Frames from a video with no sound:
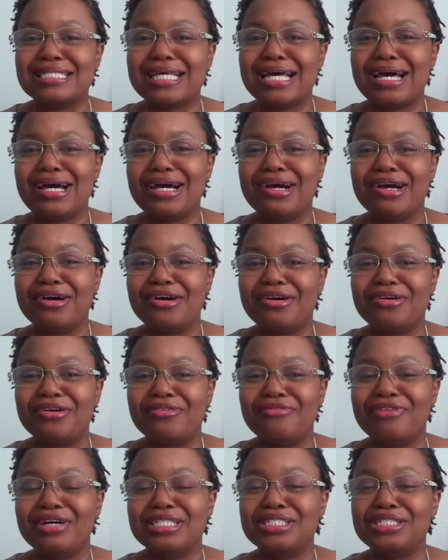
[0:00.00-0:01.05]
of
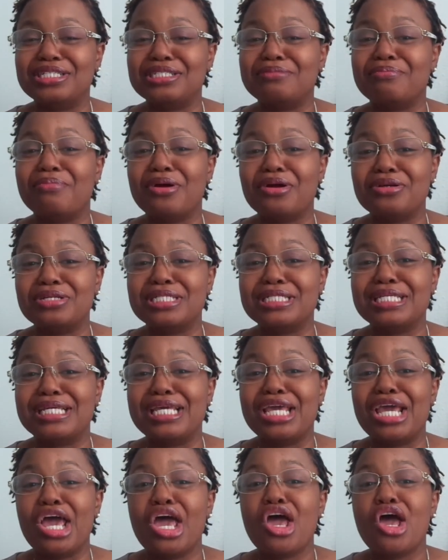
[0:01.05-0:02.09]
Just Mercy
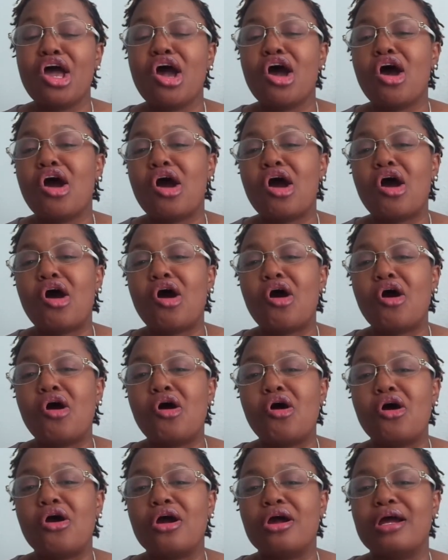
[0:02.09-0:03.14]

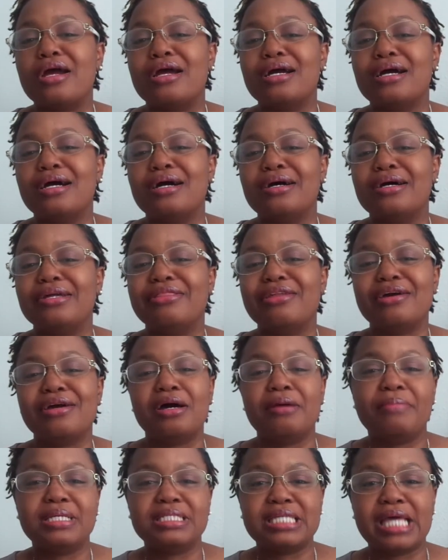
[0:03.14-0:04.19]
are the
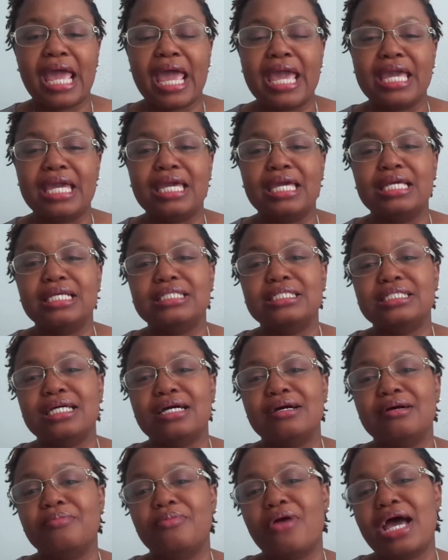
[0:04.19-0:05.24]
coming to age.
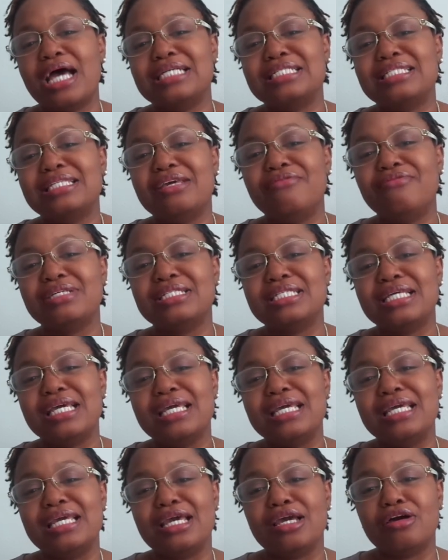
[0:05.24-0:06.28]
Bryan Stevenson,
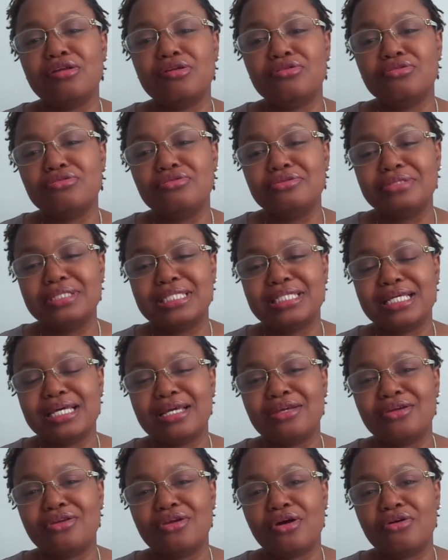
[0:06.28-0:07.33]
he includes,
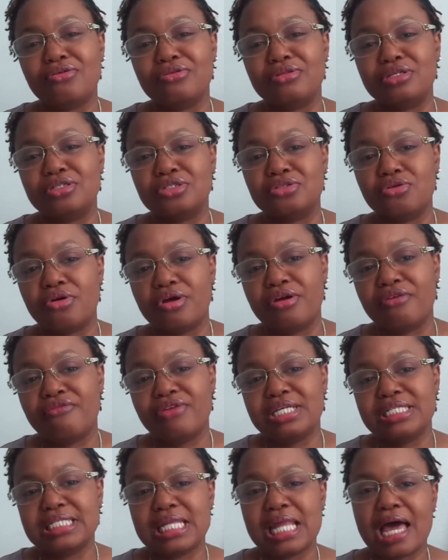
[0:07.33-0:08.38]
the story of
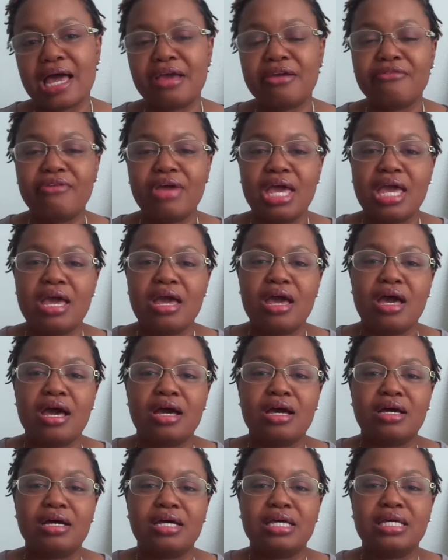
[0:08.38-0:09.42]
his life,
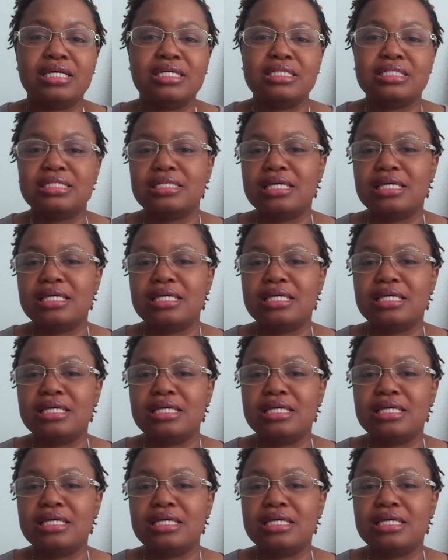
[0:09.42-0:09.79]
his